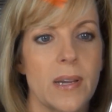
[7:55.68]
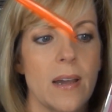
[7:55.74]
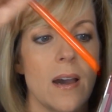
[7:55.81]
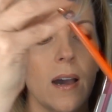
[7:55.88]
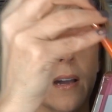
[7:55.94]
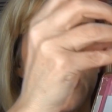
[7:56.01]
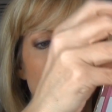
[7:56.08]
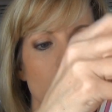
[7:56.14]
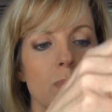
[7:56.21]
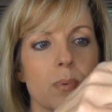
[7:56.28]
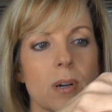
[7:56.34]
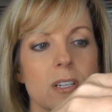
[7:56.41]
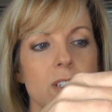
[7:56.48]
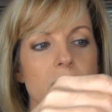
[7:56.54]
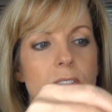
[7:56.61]
Haku
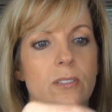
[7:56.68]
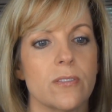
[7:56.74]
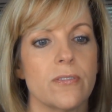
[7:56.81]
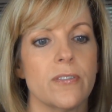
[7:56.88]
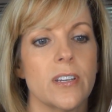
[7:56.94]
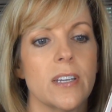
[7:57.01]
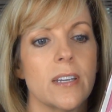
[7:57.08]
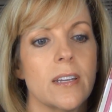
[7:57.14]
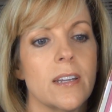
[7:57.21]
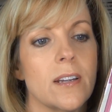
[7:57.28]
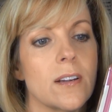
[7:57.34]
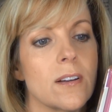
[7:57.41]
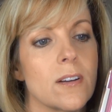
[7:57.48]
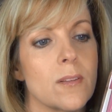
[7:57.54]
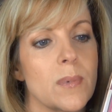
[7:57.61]
brushes will fit in
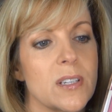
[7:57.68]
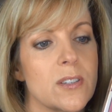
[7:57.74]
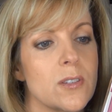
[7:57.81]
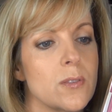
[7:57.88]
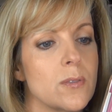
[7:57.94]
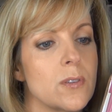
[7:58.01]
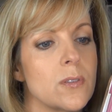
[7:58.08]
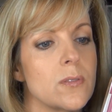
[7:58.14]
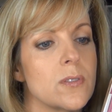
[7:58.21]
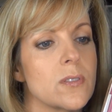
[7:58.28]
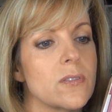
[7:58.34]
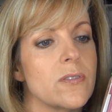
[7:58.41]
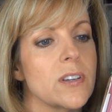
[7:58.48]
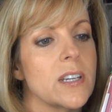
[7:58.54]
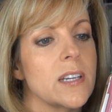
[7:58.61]
here, my Sukus will
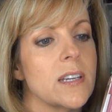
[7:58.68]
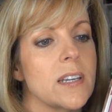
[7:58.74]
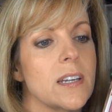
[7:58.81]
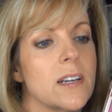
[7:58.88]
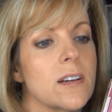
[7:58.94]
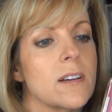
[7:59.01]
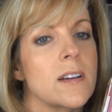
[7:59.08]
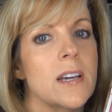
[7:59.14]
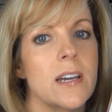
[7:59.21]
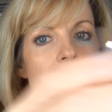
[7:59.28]
fit in here.